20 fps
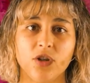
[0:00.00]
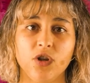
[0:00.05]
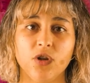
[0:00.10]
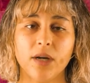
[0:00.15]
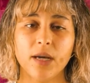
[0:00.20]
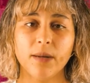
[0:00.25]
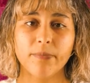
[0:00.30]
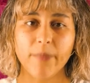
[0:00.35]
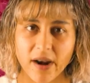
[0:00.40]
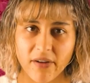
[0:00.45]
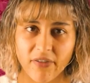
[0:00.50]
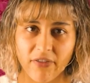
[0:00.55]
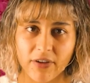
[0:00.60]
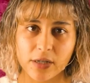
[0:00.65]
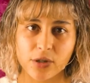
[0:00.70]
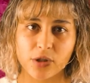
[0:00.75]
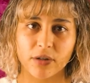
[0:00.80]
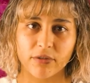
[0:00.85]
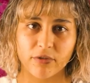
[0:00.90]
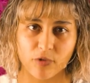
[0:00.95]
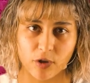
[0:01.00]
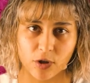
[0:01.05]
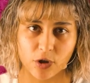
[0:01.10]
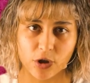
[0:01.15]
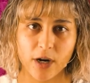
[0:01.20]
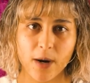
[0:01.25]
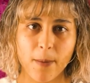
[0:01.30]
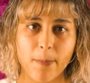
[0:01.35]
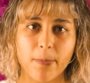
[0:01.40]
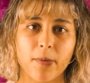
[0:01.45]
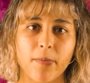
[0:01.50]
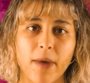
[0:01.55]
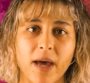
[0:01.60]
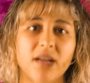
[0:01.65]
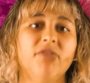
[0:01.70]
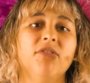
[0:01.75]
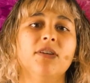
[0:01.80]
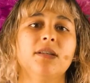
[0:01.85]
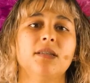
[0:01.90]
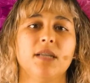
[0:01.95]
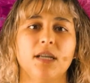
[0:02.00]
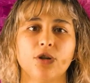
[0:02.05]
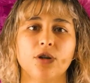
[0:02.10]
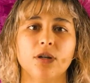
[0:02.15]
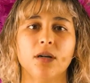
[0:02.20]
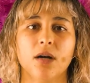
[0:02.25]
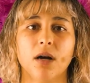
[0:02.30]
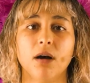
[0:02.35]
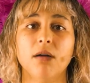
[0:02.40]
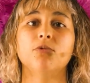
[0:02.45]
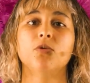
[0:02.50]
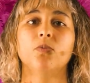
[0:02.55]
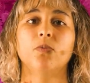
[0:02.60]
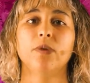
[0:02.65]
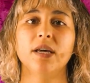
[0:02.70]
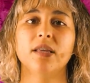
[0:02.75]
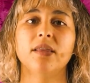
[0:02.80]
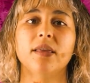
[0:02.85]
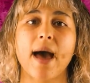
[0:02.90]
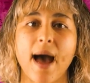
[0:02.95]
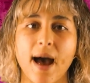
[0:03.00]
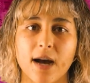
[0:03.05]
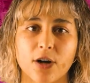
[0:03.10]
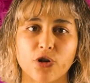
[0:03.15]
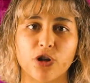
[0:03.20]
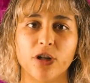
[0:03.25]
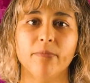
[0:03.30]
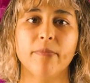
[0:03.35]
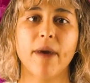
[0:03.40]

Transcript: you can manifest your future, but manifestation comes with action.